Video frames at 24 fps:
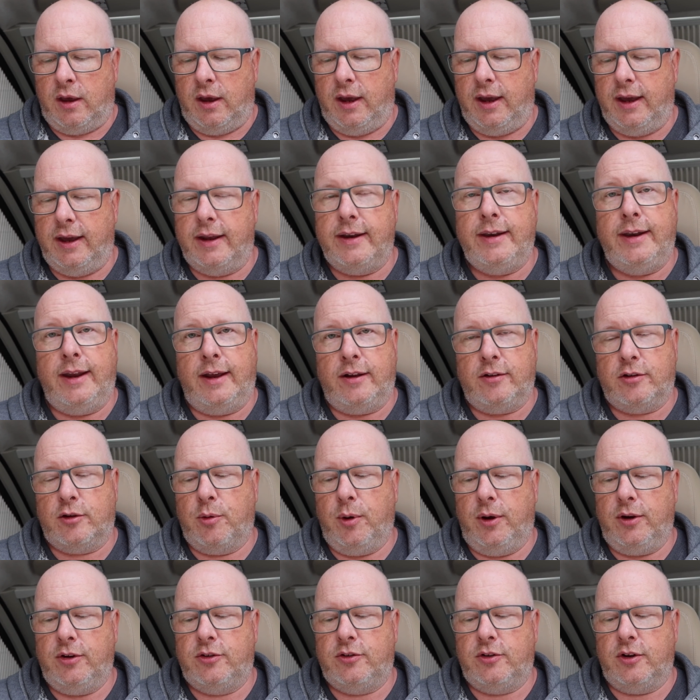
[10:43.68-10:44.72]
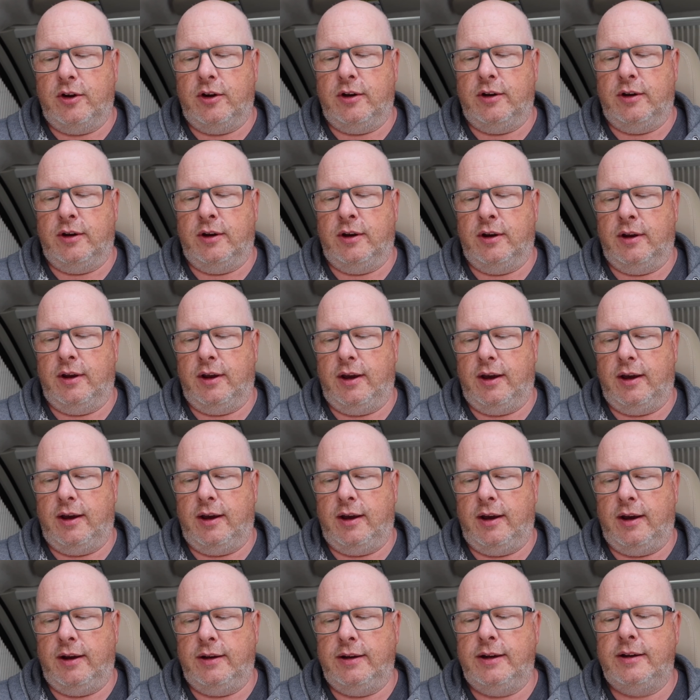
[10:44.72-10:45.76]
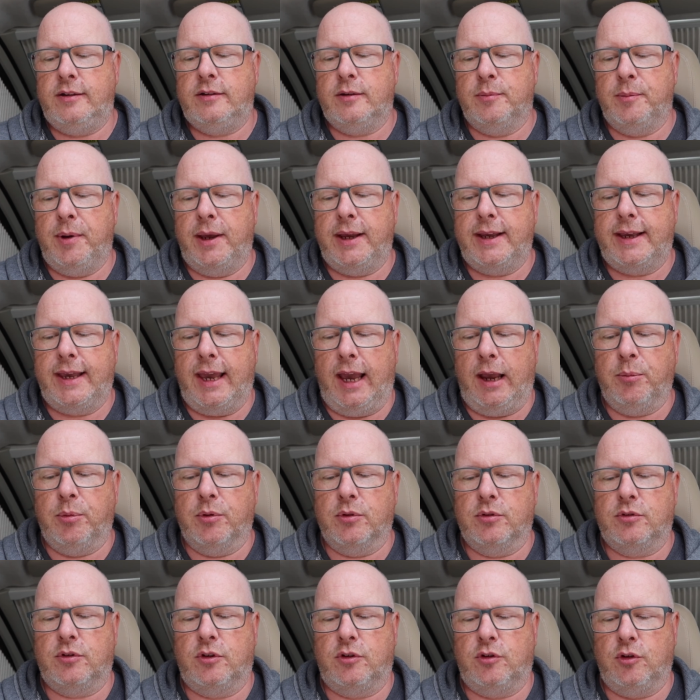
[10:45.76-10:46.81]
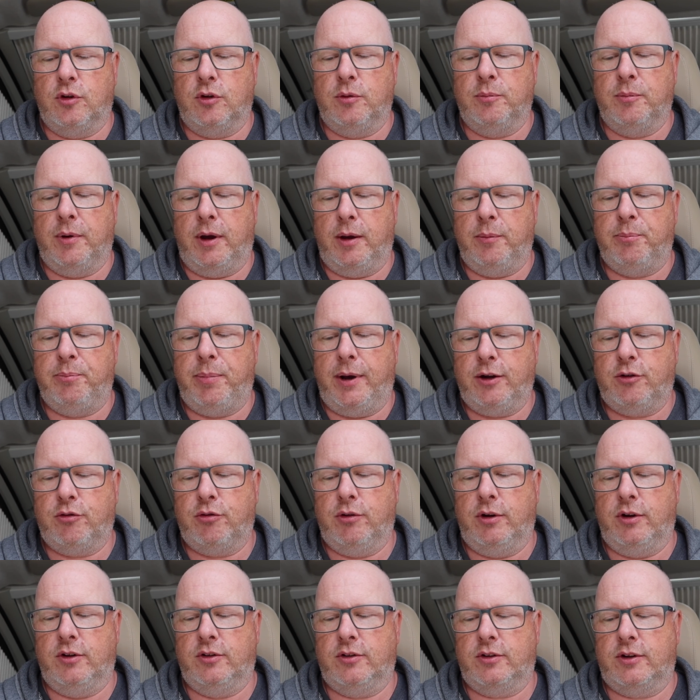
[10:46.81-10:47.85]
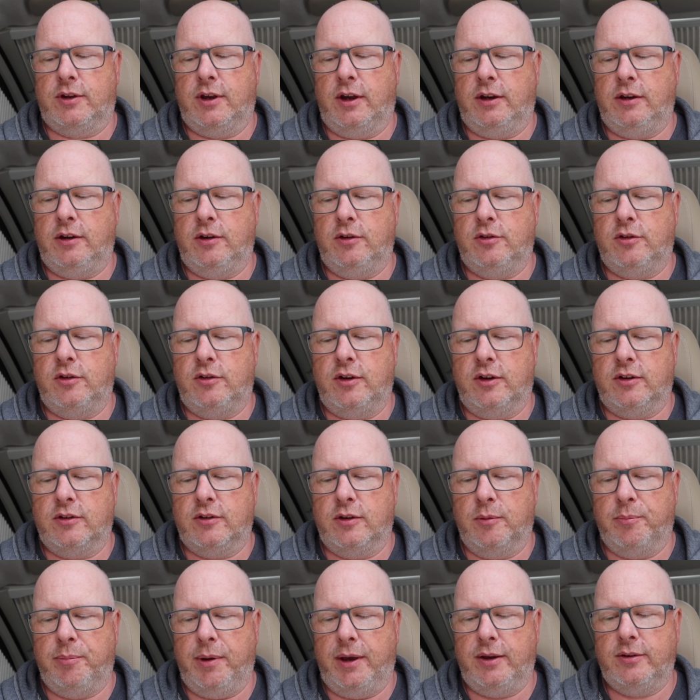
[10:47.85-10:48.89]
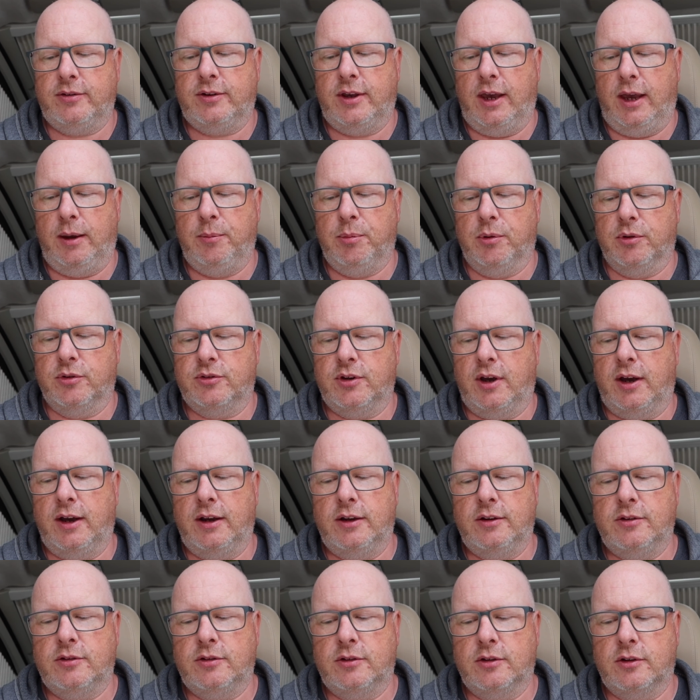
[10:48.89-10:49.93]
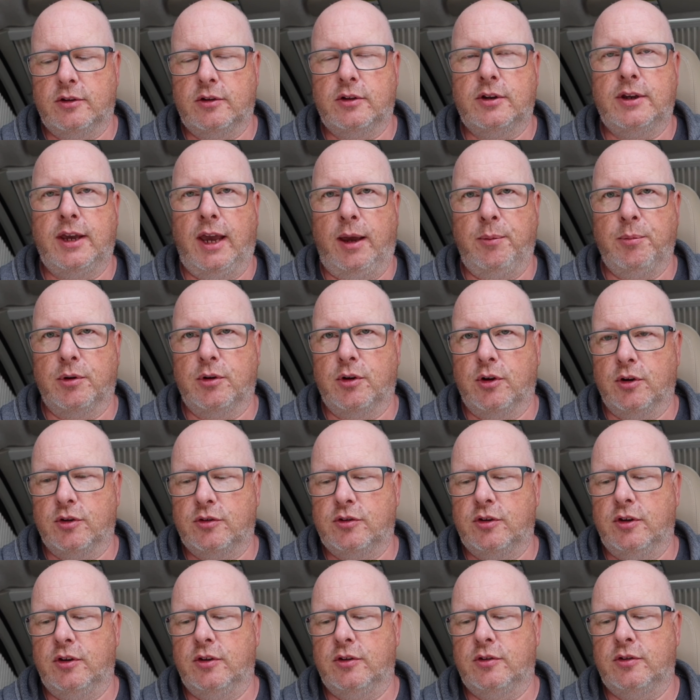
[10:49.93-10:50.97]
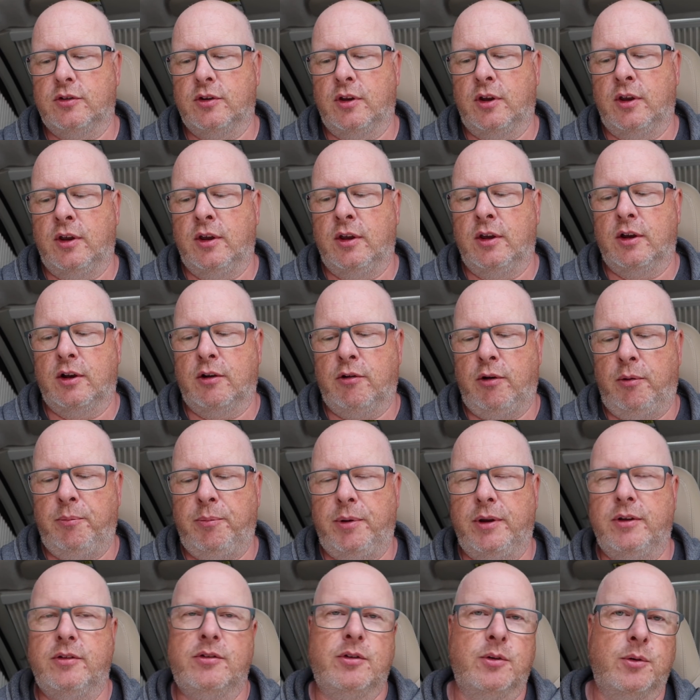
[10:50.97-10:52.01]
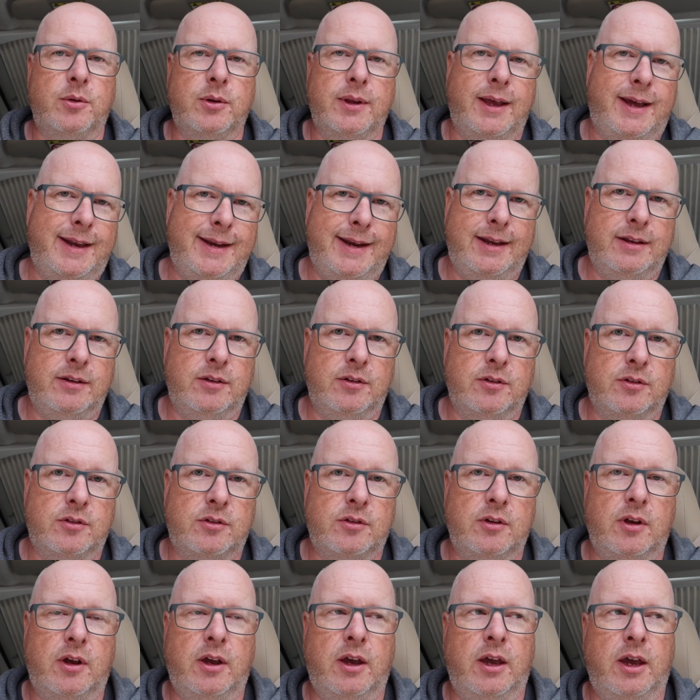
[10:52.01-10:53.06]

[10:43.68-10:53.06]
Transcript: Next question. I need to make cables to join my batteries. Can you suggest the best cable size, cable cutters, crimping tool and ends?